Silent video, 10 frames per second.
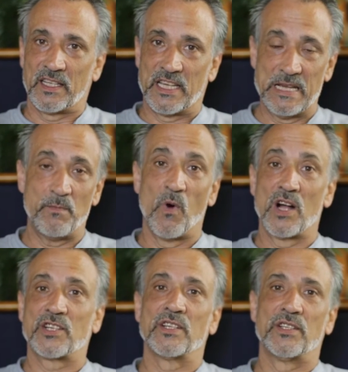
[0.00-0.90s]
Keep
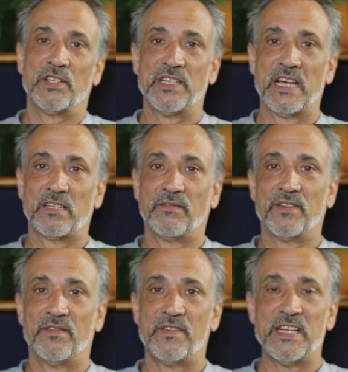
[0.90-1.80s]
watching to the end of
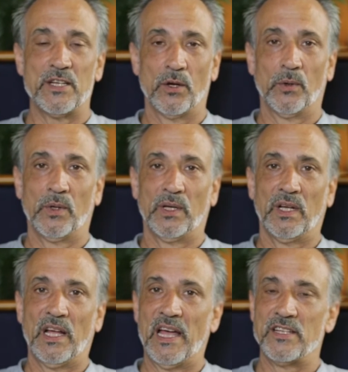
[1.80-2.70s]
the video
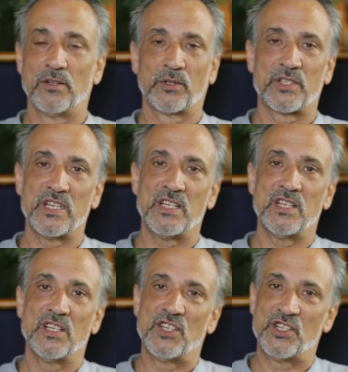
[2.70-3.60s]
and you'll see
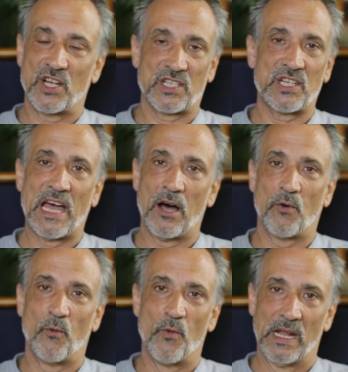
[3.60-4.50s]
just
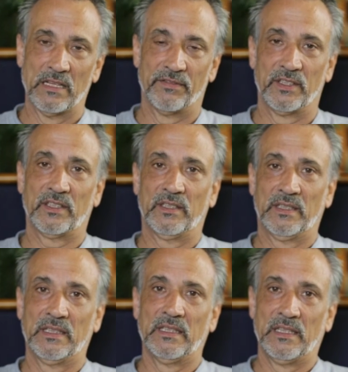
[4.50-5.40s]
how relevant
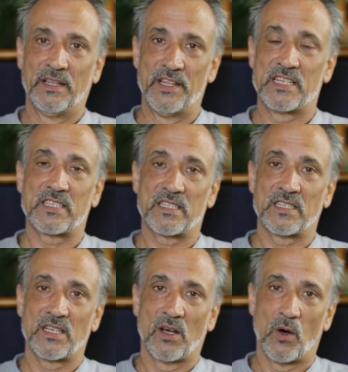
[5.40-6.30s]
this
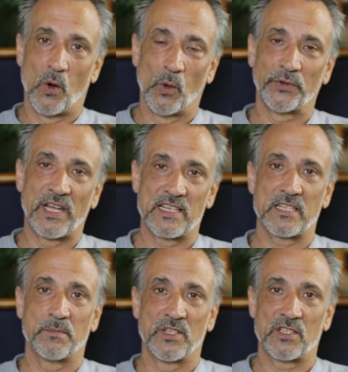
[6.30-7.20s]
Old
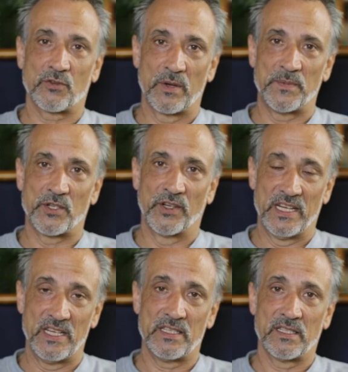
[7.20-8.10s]
Testament scripture
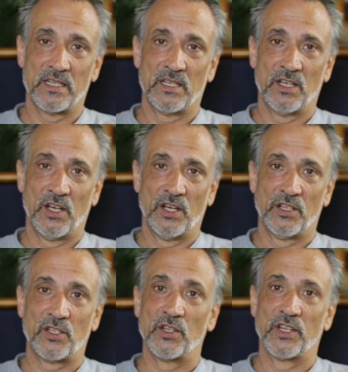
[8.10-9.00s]
is
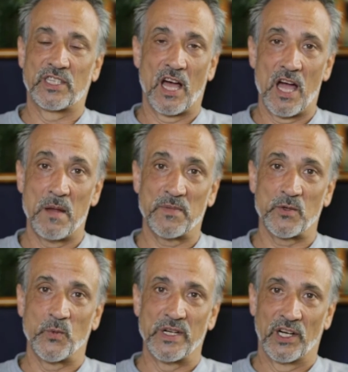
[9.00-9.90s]
to the
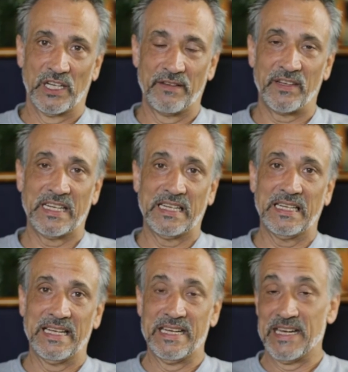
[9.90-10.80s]
times we are living
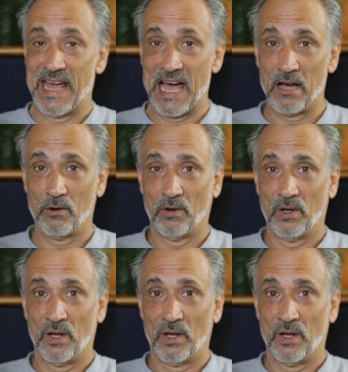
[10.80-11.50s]
in now,